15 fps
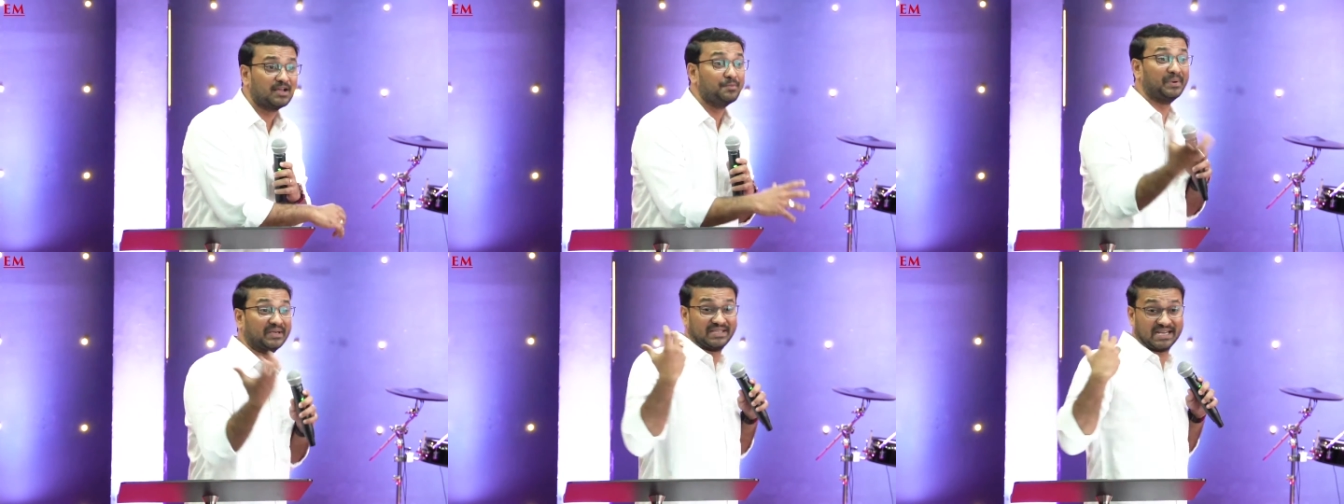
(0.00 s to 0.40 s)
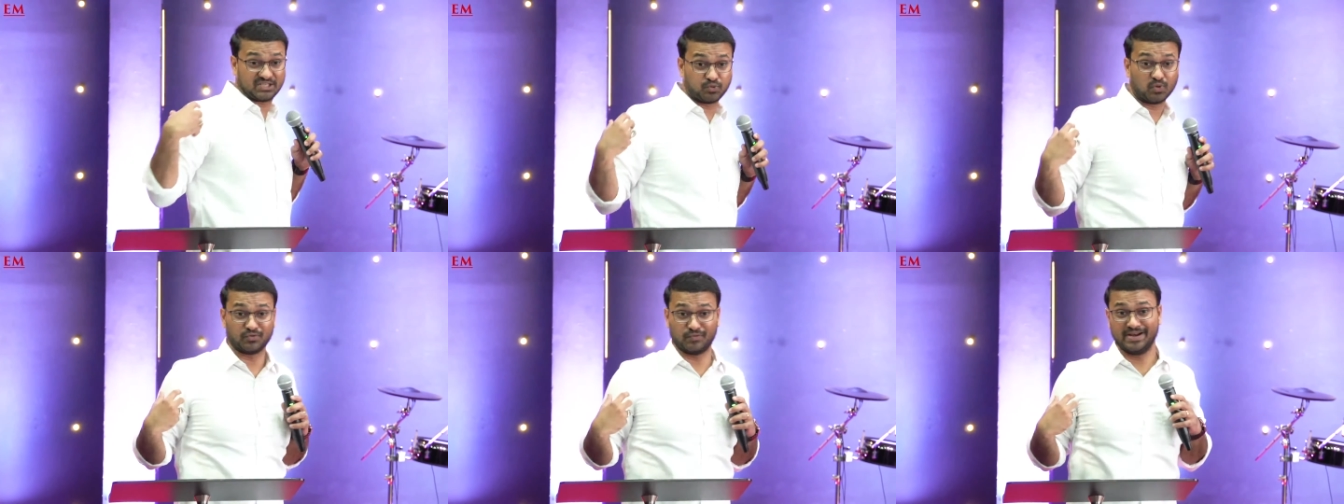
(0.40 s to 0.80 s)
But that's
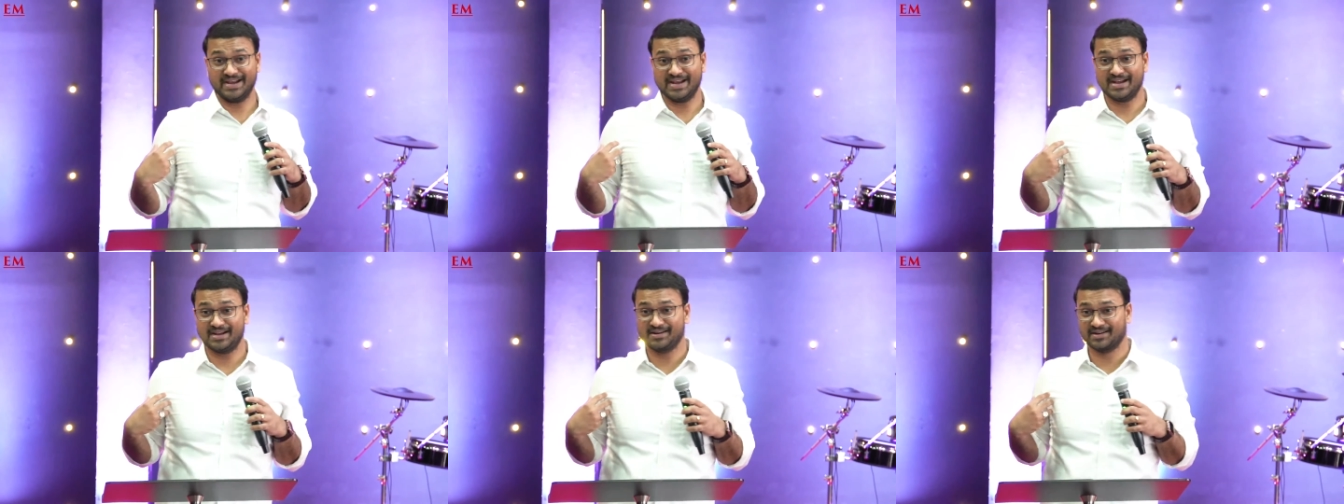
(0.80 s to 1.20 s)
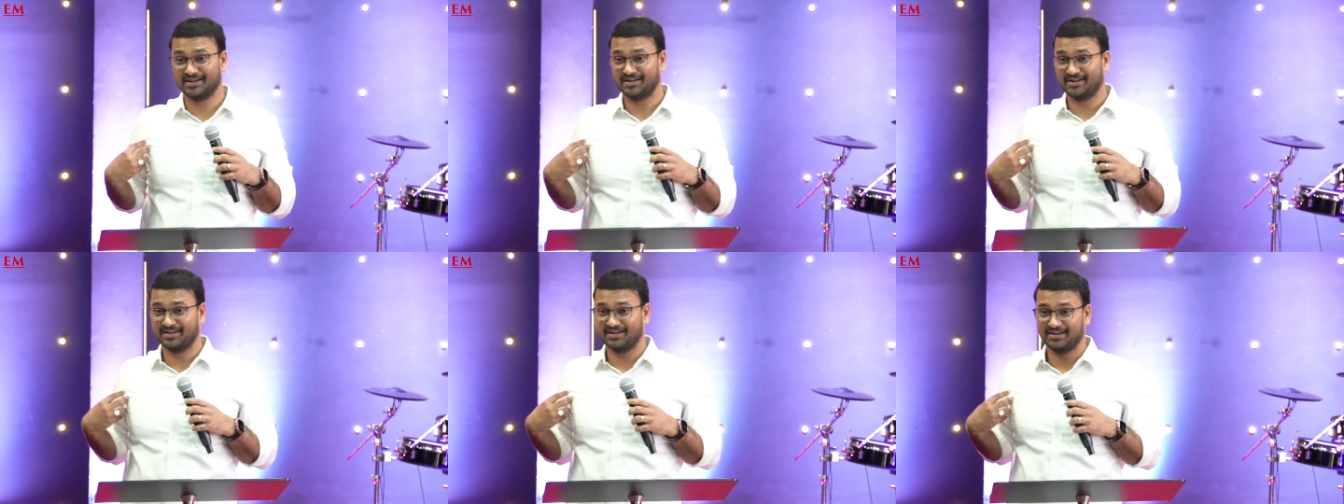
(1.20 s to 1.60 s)
what we need.
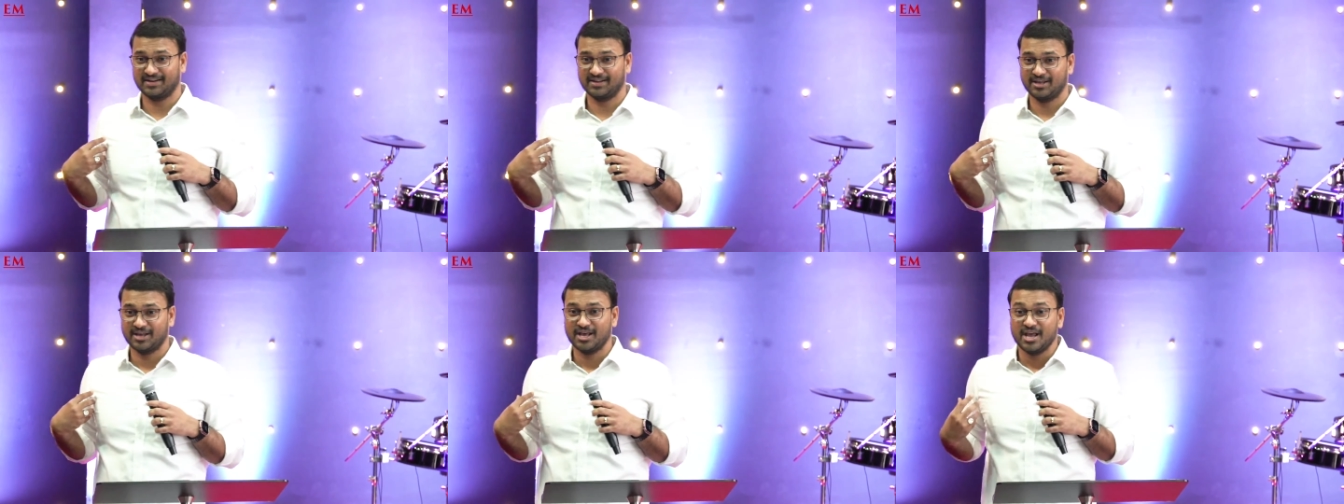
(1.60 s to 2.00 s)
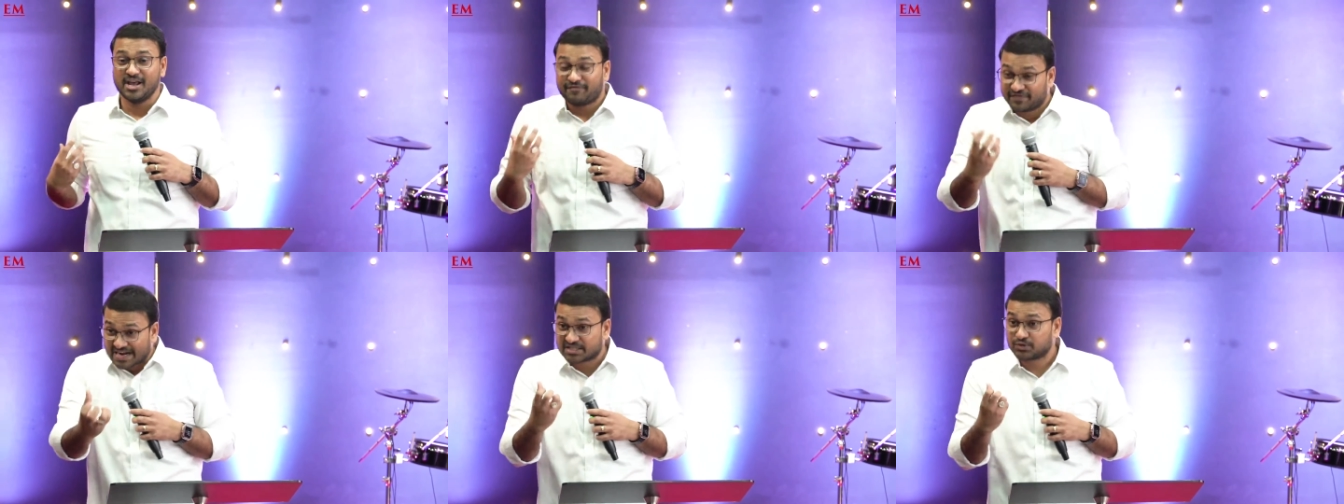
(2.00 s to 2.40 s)
If
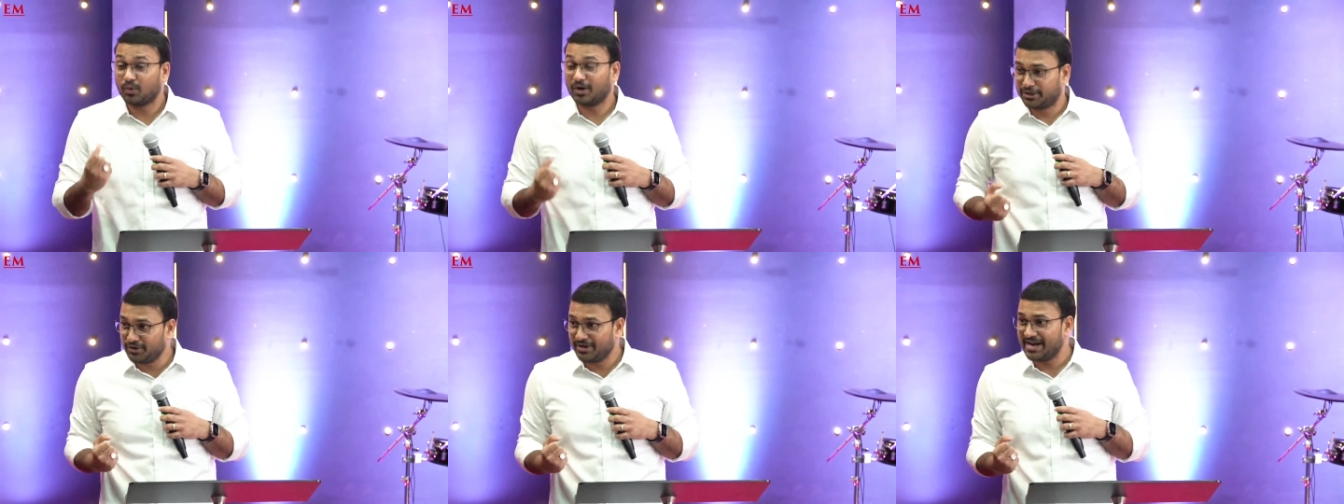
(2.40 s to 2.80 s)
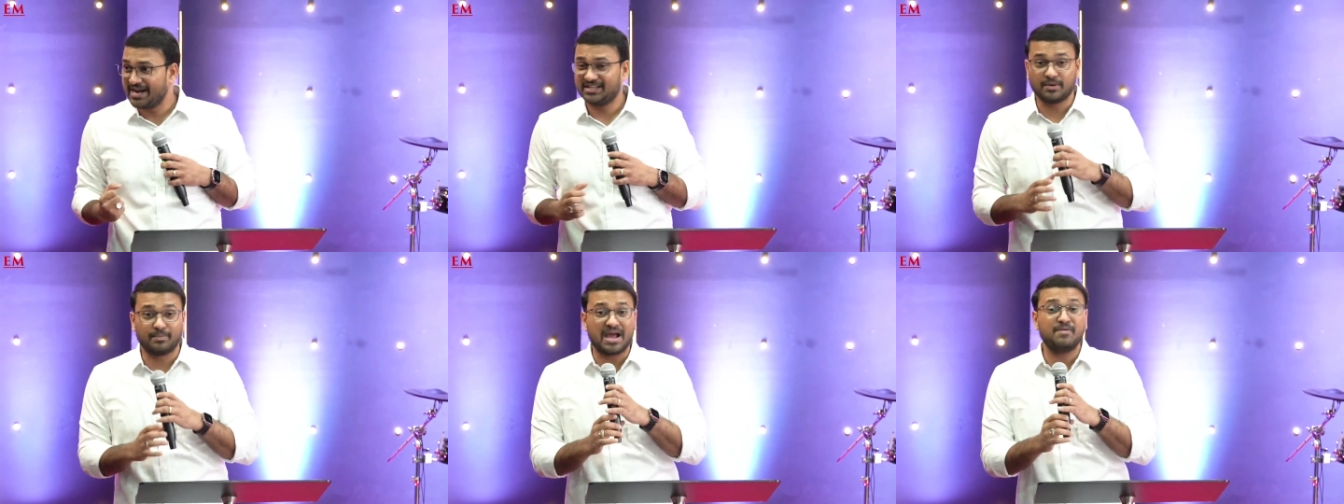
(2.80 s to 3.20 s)
that's what you need,
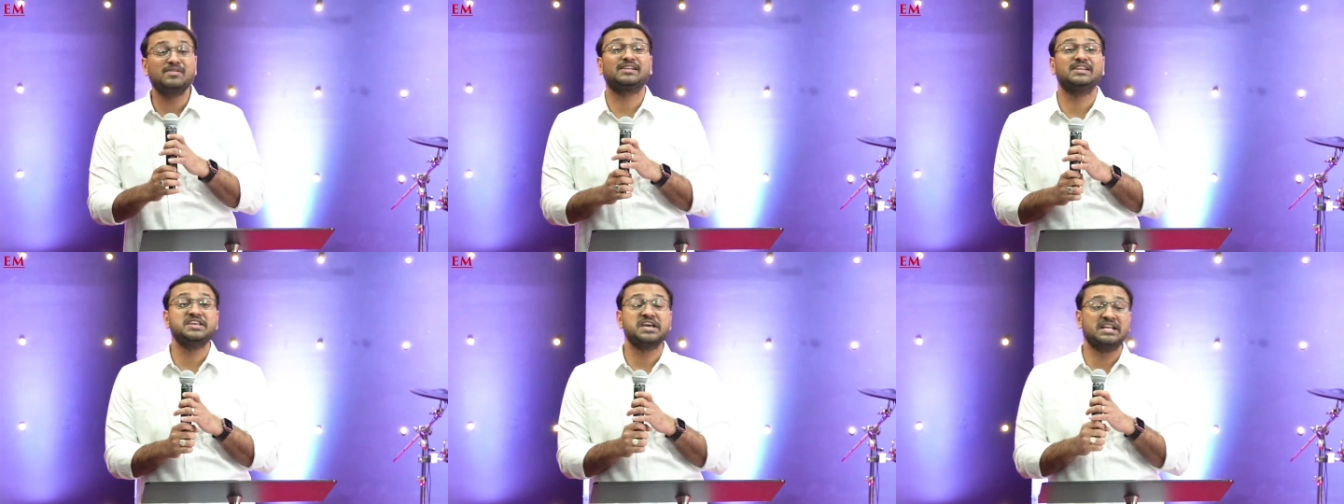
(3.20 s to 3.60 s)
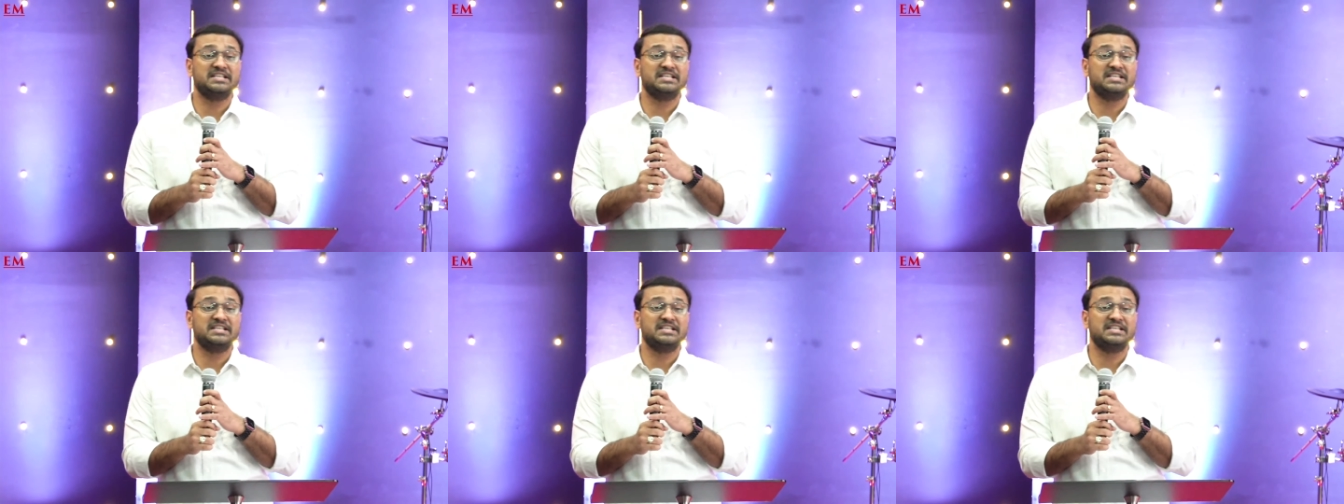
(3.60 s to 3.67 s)
the Bible clearly